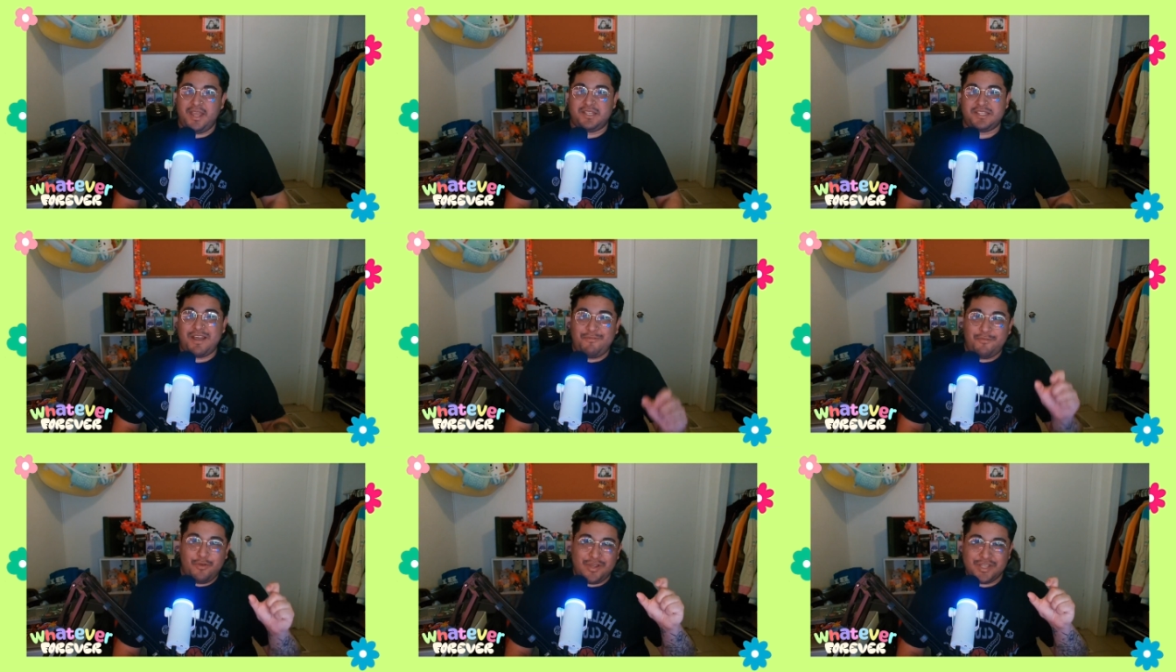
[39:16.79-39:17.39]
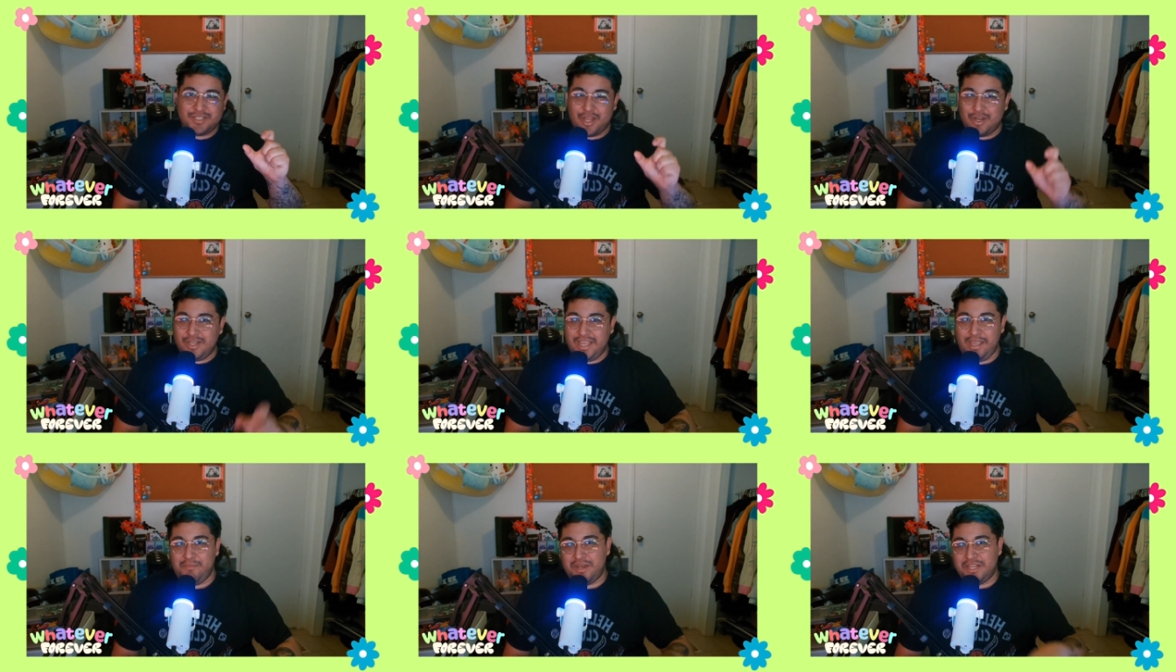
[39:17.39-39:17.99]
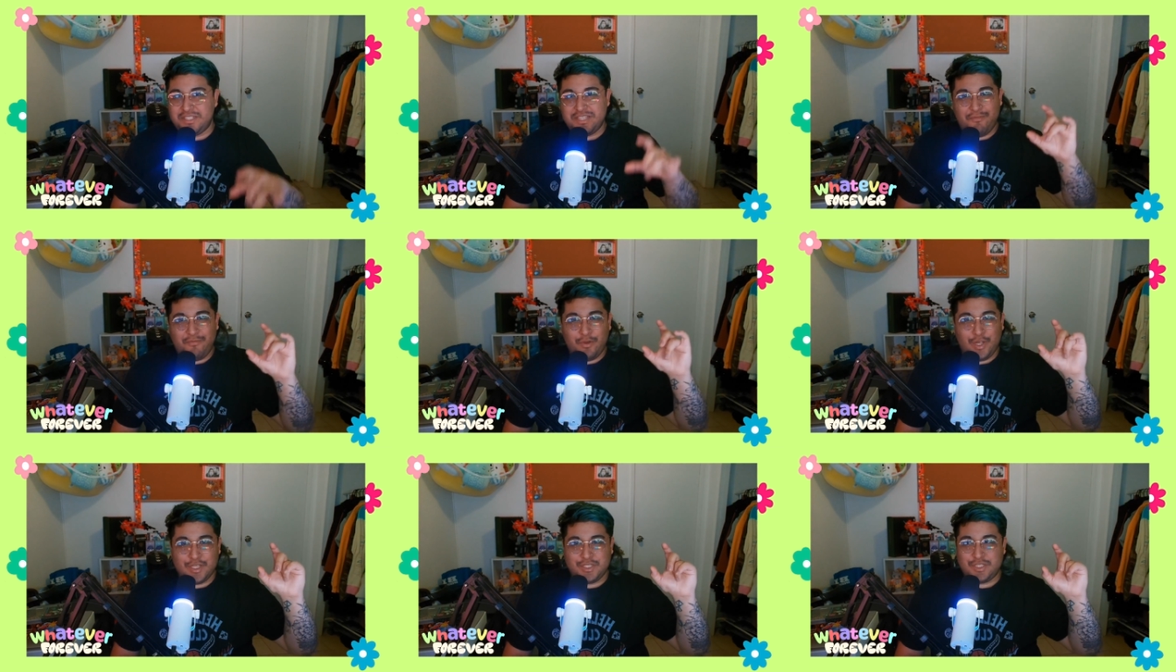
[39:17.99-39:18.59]
It's not focused on gaming. It's not
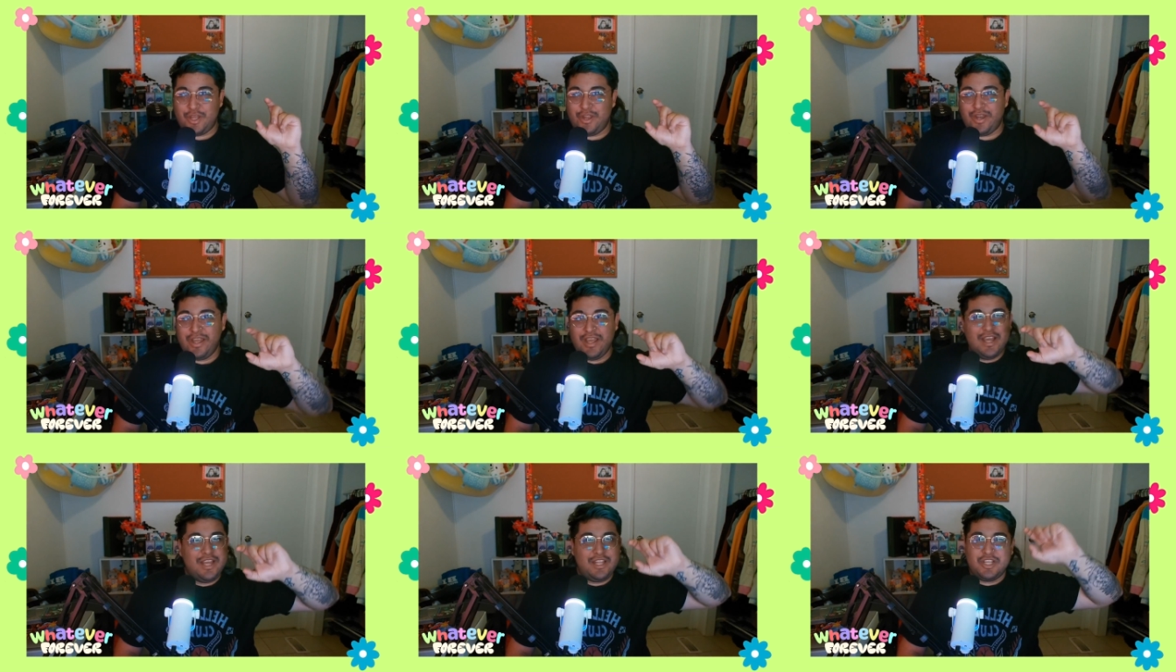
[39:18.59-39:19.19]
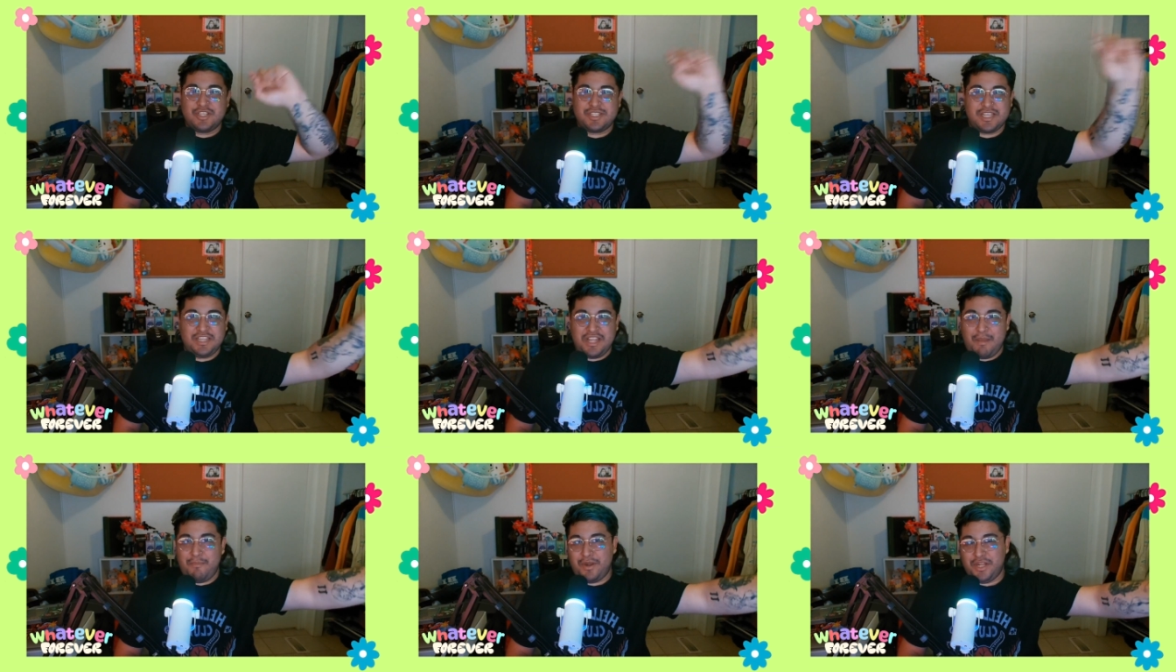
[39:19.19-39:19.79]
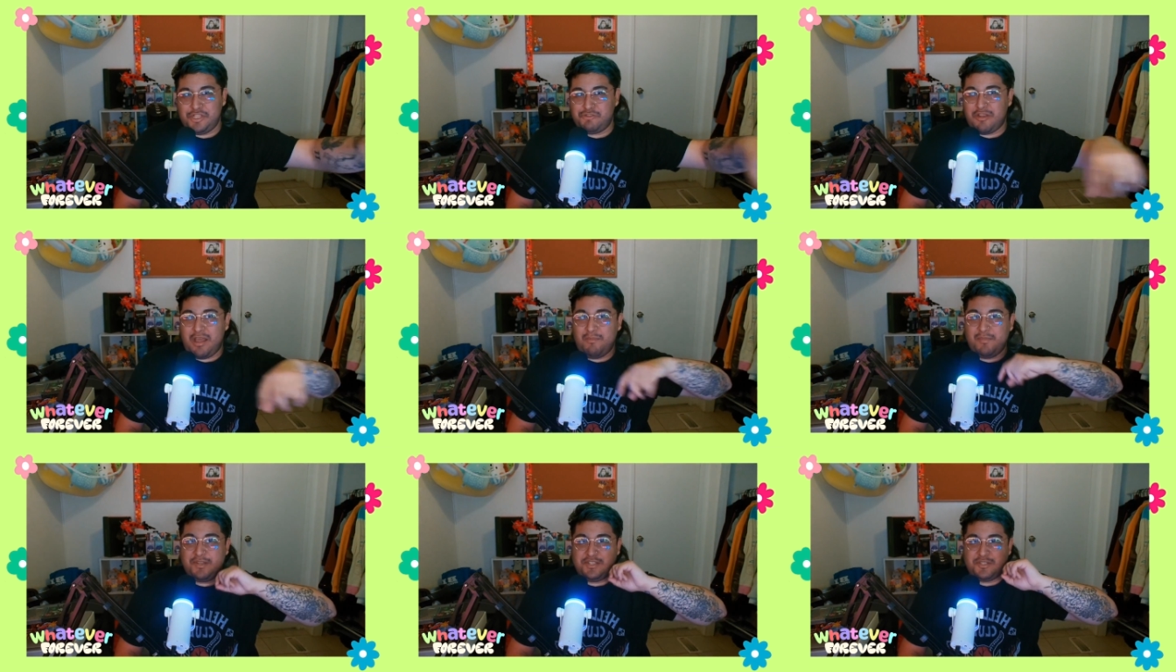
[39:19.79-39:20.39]
focused on the celebrity
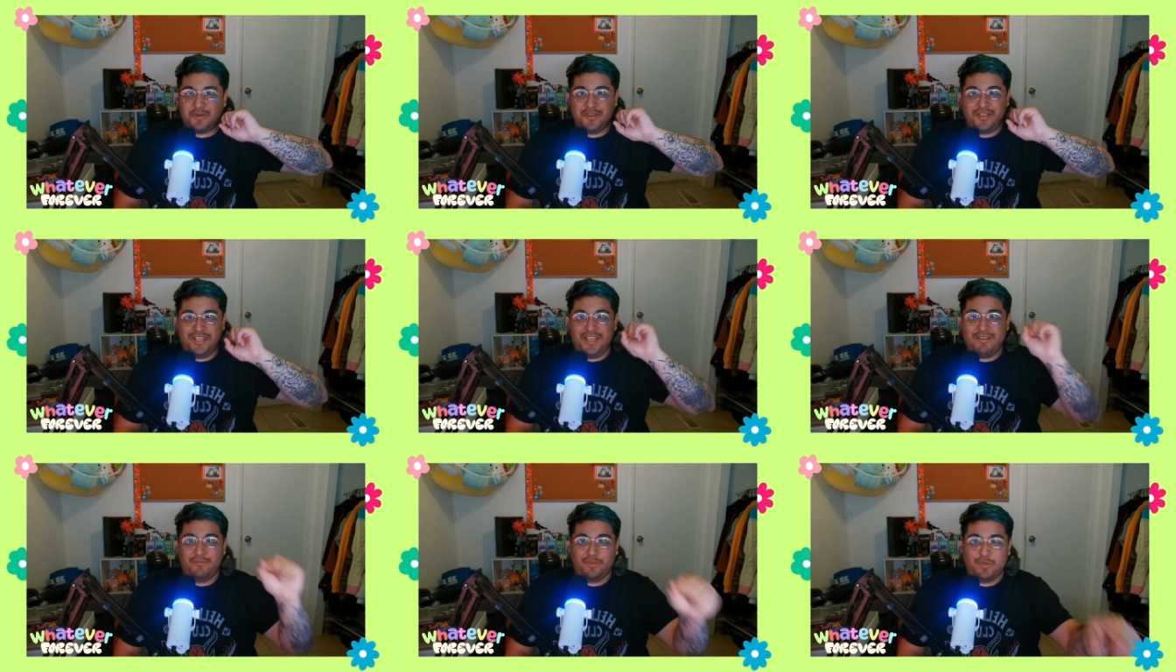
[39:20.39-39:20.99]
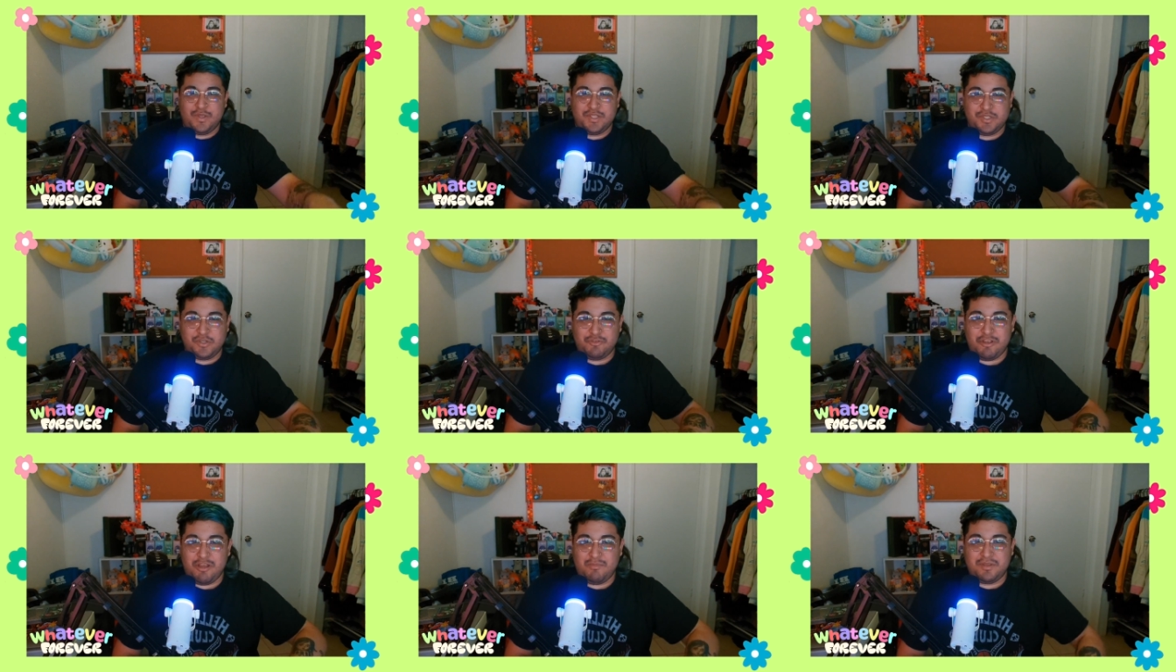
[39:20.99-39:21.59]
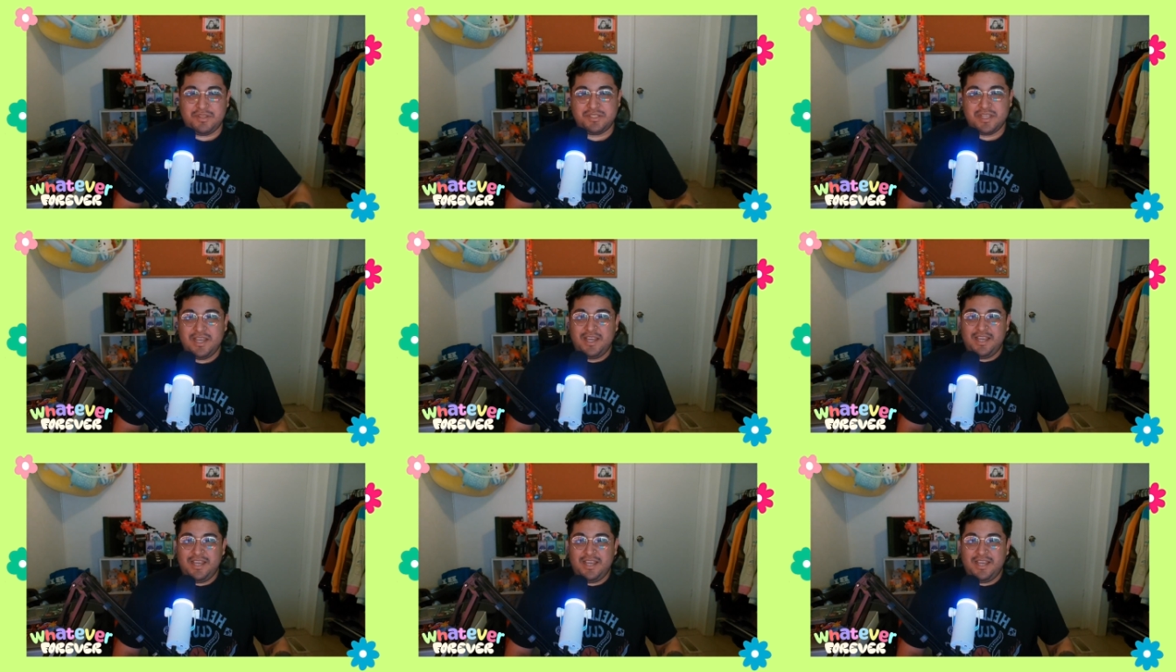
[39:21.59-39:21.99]
dramas or the influencer dramas.